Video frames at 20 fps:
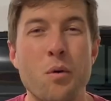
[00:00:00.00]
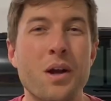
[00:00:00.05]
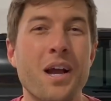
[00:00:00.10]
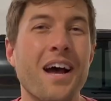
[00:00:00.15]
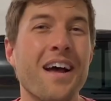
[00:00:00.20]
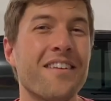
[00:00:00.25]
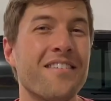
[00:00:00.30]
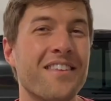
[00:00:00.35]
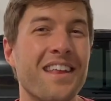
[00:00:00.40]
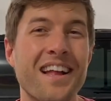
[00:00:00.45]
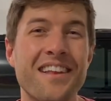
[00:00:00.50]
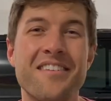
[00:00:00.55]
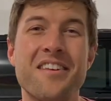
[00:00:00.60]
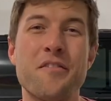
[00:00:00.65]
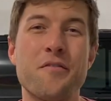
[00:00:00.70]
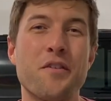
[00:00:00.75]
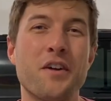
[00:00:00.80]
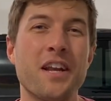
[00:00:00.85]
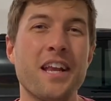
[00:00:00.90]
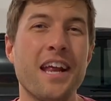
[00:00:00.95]
guys, that's it
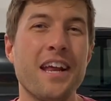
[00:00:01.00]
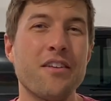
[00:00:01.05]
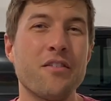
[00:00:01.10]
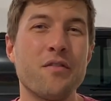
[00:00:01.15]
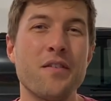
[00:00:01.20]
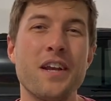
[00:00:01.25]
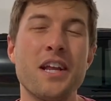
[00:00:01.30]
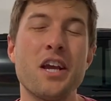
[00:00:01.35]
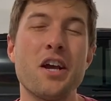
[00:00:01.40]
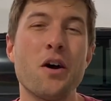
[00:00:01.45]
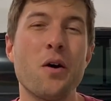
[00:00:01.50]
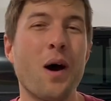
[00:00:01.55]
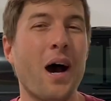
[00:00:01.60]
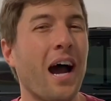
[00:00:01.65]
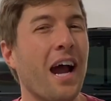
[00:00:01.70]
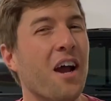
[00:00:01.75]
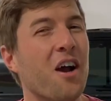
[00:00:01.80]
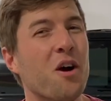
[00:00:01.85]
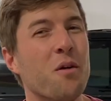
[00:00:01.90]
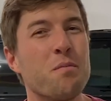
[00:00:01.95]
for today's video. I
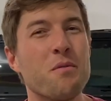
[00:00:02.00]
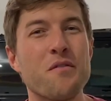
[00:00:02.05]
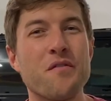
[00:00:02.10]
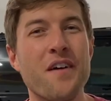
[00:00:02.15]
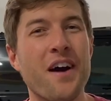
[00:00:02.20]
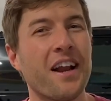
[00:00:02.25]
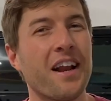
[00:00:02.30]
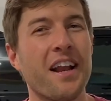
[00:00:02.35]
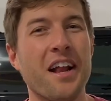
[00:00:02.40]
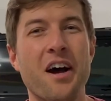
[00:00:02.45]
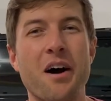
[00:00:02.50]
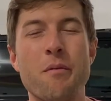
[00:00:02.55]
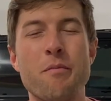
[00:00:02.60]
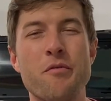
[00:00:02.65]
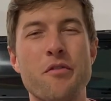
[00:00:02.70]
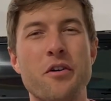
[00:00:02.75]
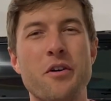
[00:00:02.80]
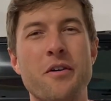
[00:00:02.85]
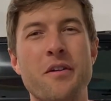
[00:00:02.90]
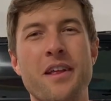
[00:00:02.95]
hope you found it
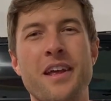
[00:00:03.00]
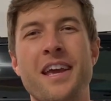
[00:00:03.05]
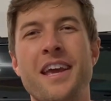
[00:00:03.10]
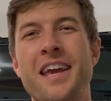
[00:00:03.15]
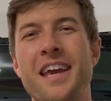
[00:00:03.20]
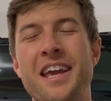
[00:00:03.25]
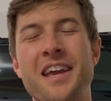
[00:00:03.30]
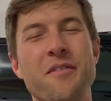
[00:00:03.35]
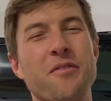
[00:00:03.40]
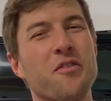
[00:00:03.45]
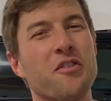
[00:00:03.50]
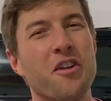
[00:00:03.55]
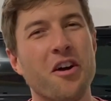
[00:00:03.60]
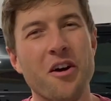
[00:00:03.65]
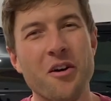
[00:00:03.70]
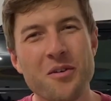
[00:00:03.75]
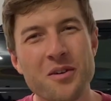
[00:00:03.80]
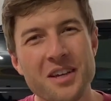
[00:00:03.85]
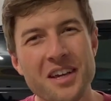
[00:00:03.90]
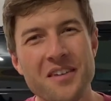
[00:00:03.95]
helpful. If
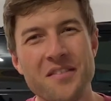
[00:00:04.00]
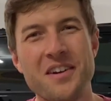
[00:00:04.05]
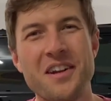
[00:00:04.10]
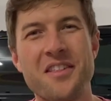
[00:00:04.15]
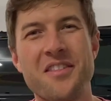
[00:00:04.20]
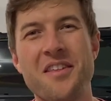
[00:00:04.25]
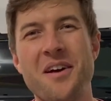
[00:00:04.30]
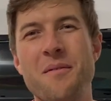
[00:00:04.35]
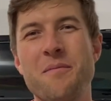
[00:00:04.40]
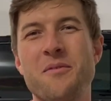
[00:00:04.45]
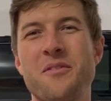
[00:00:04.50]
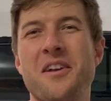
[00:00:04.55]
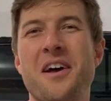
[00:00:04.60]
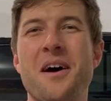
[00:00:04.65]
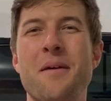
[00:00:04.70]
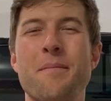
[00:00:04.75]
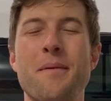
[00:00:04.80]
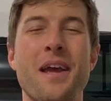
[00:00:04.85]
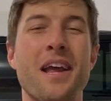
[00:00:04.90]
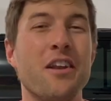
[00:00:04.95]
so, give it a thumbs
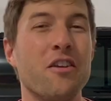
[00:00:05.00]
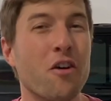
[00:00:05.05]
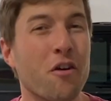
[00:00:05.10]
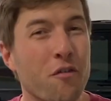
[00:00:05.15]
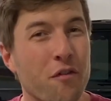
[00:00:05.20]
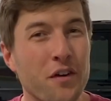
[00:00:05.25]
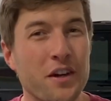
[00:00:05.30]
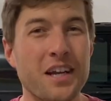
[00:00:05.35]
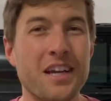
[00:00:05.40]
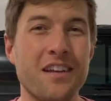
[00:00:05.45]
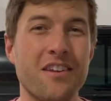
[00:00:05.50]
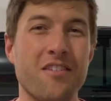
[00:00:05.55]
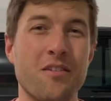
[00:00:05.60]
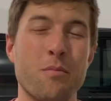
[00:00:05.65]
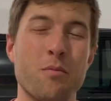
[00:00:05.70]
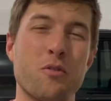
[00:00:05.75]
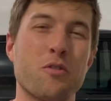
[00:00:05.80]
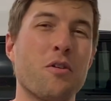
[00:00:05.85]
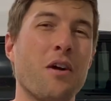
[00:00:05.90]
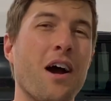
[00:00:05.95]
up, and don't forget to
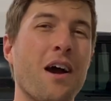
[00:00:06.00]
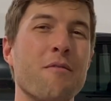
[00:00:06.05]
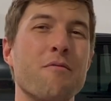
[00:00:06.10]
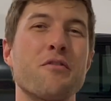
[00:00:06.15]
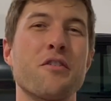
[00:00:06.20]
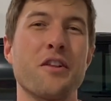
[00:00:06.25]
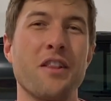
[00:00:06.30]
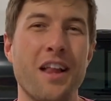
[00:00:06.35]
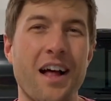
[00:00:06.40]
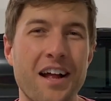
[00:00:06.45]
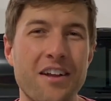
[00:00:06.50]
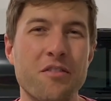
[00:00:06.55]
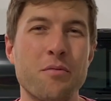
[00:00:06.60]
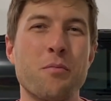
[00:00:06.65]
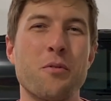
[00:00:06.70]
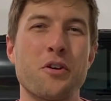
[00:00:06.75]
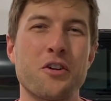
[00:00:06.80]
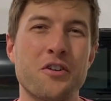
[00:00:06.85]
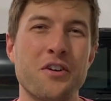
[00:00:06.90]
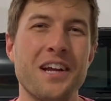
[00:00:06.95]
subscribe for lots
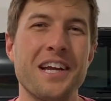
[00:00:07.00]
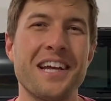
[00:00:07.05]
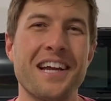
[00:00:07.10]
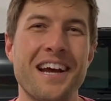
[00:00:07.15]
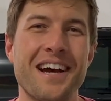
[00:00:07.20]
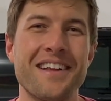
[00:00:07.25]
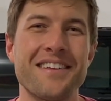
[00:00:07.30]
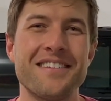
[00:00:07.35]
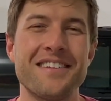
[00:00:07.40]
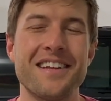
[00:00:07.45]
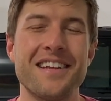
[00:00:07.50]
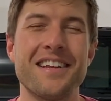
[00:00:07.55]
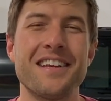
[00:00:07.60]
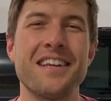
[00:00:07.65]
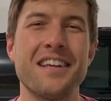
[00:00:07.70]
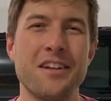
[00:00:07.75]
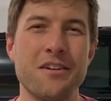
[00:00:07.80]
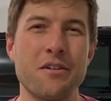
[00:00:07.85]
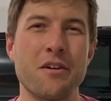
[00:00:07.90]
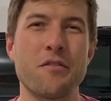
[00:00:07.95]
more great content
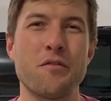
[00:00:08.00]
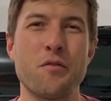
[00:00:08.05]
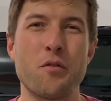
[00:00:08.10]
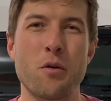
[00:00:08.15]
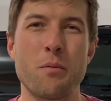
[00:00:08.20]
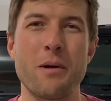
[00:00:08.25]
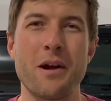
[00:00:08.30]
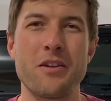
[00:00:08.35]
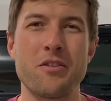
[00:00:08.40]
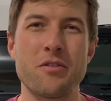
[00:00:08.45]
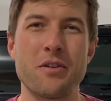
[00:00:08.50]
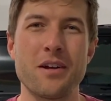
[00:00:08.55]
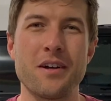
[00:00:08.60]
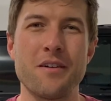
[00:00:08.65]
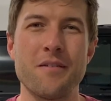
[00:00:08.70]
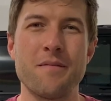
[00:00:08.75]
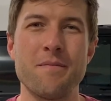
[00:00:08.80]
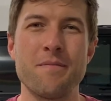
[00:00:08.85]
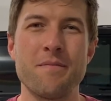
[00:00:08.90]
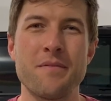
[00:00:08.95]
here on 4x Trail.
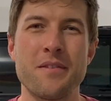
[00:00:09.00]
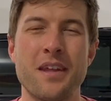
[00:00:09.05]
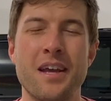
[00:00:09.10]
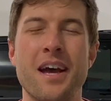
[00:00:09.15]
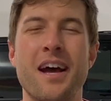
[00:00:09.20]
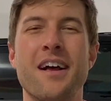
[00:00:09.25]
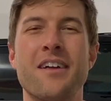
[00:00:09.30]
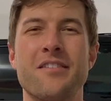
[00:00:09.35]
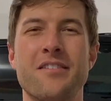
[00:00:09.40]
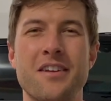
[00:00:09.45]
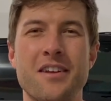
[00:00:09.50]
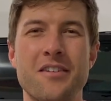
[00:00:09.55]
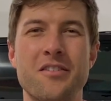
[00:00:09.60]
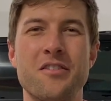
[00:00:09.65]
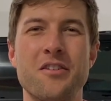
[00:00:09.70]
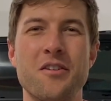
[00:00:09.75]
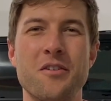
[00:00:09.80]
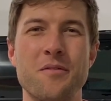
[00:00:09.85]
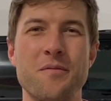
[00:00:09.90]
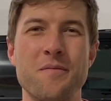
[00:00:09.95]
I'll see you
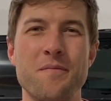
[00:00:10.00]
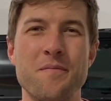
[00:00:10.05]
soon.